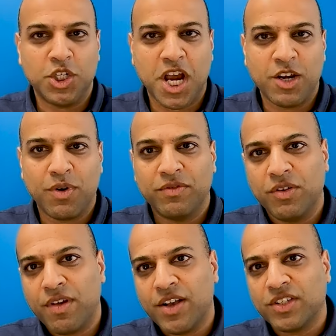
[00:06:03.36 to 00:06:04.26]
in January of
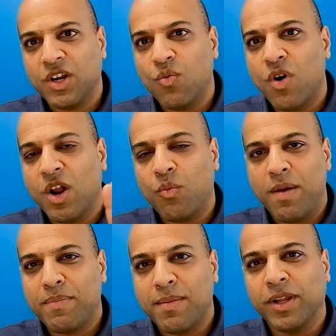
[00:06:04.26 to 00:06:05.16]
two thousand one,
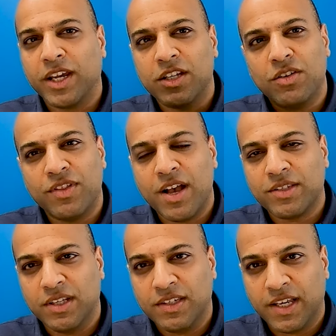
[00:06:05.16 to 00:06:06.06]
went public in two
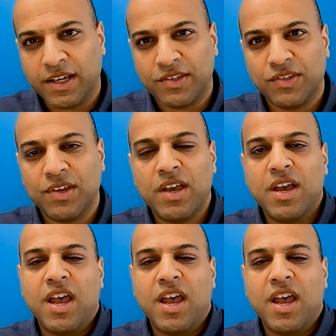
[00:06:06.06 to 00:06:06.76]
thousand six.